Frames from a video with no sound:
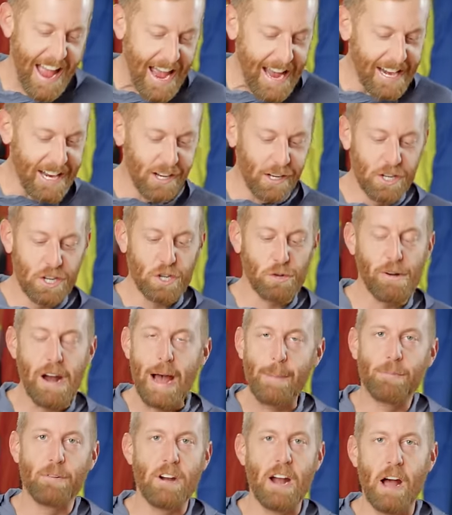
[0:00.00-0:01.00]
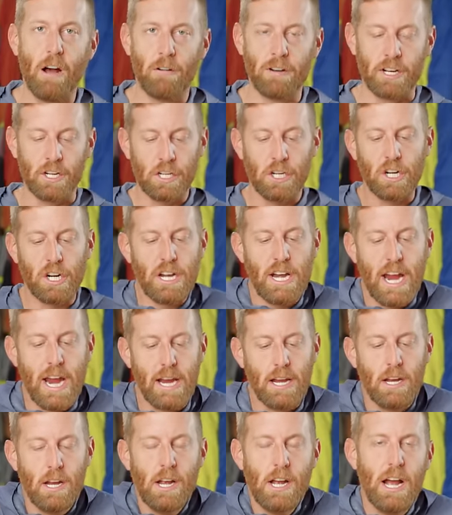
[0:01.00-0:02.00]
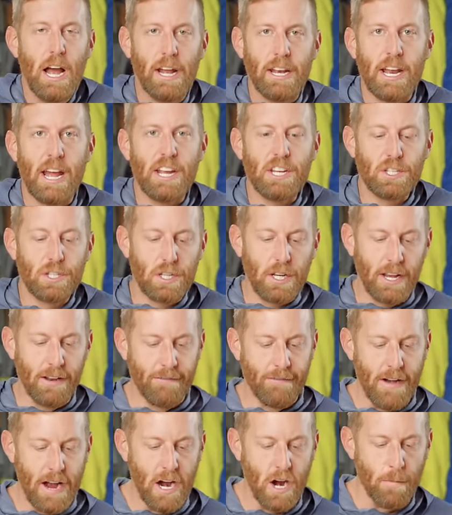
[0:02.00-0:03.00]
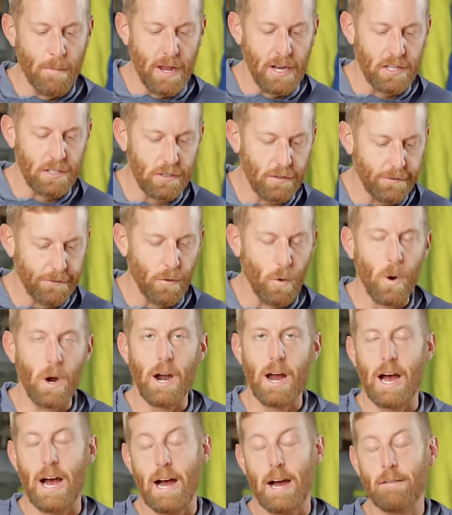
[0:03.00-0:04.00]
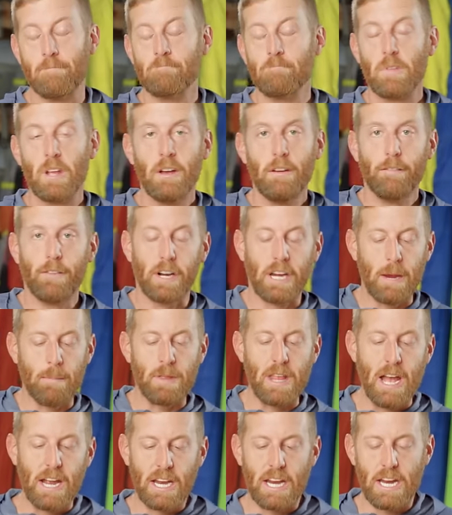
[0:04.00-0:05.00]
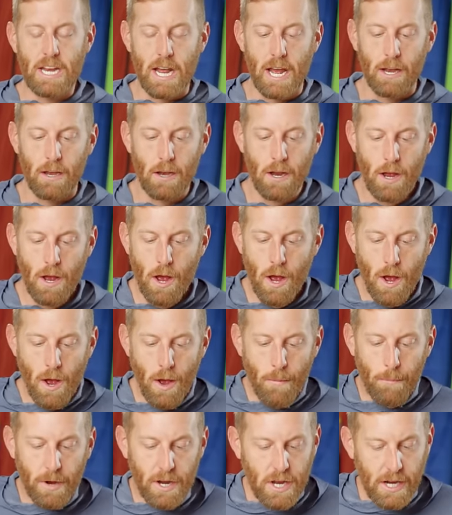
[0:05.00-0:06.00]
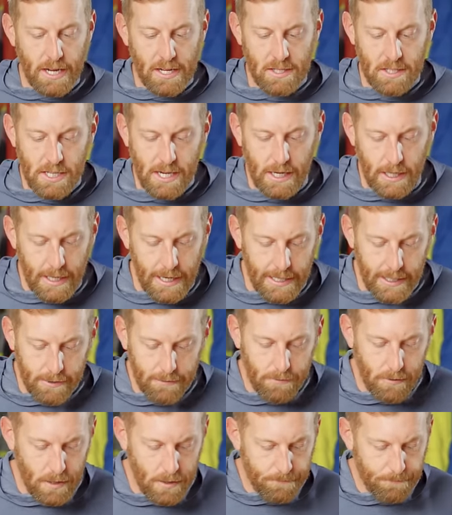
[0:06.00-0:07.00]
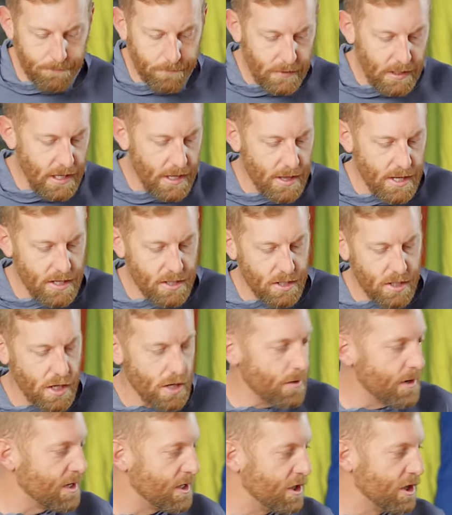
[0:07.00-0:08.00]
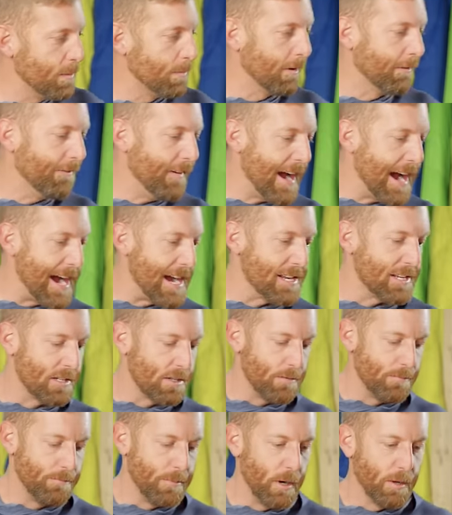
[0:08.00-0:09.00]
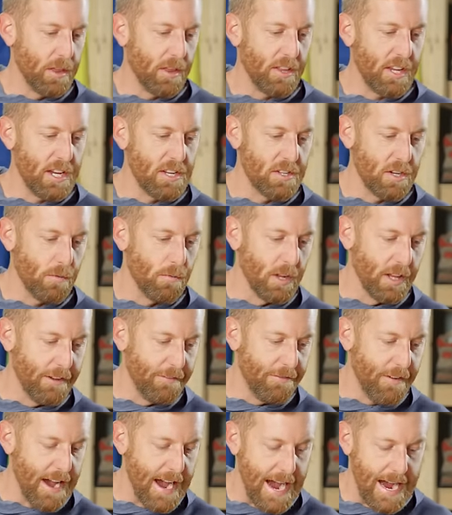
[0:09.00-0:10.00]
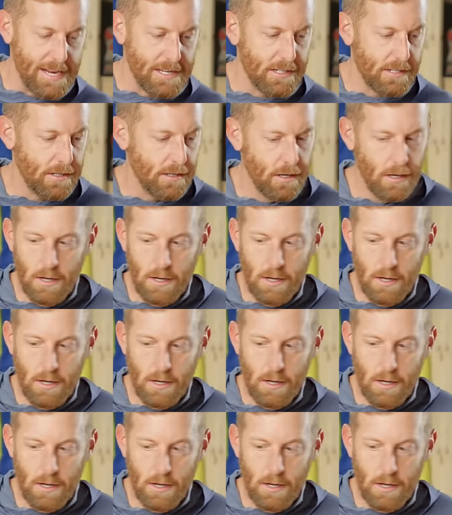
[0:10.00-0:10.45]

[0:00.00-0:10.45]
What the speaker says: And it'll just wrap around and create a nice environment for keeping that heat in. But you can see like this too is super fast. Both of these are really fast.